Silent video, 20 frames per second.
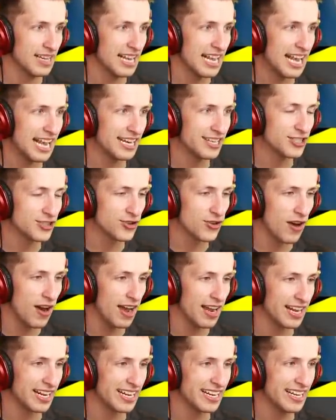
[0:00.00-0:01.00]
It's
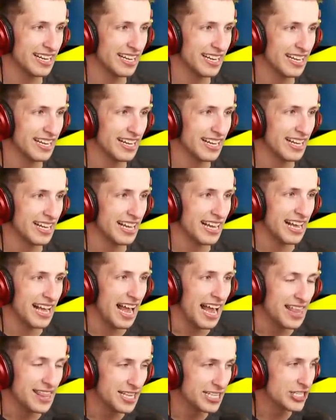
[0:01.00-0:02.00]
trying.
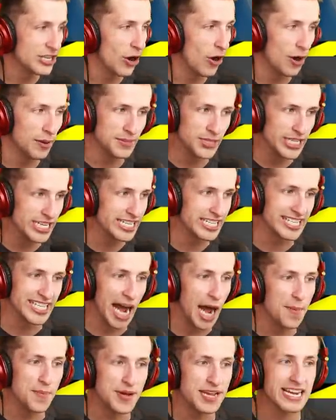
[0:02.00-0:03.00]
The ZOMG is
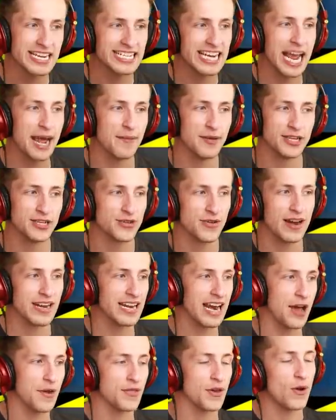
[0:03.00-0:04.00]
not being damaged right
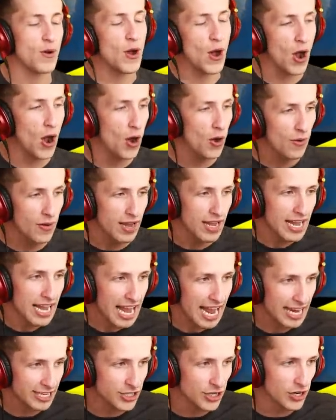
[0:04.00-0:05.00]
now, though. Oh,
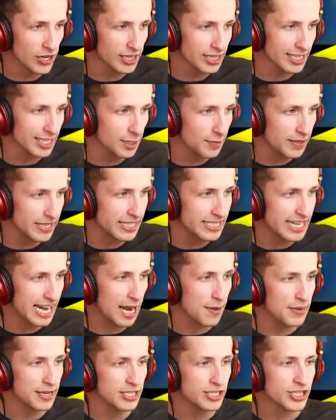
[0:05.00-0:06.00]
it took a little bit of
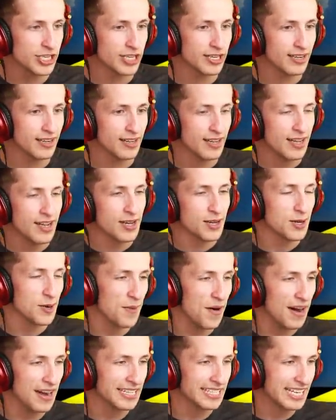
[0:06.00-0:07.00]
damage. Come
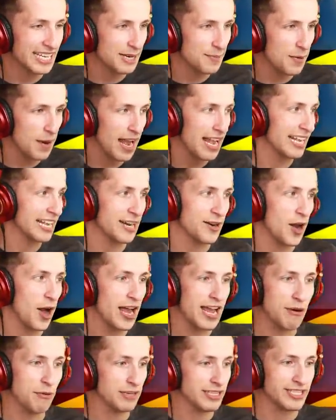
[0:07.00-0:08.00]
on, can it pop? It cannot.
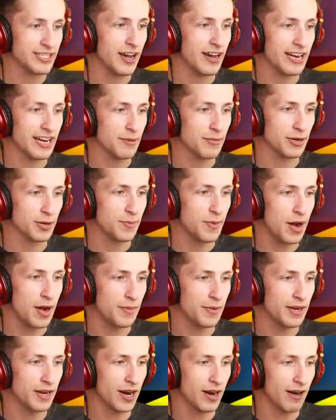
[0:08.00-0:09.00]
It was not able to pop
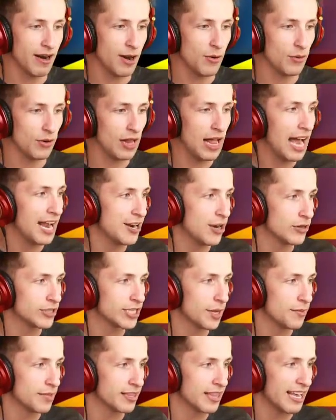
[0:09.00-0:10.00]
it. All right, well, I know
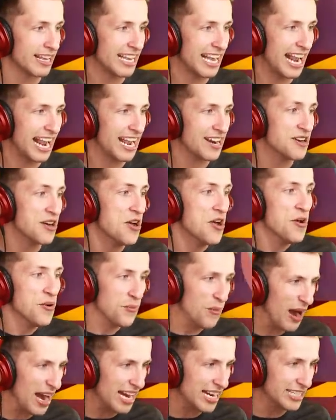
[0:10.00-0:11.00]
something that can.
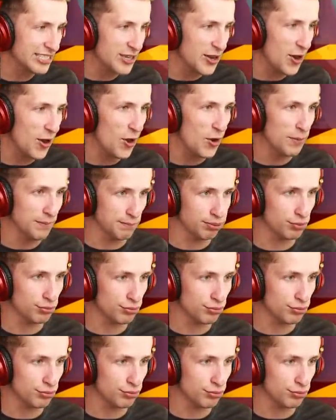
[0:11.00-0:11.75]
Ray of Doom!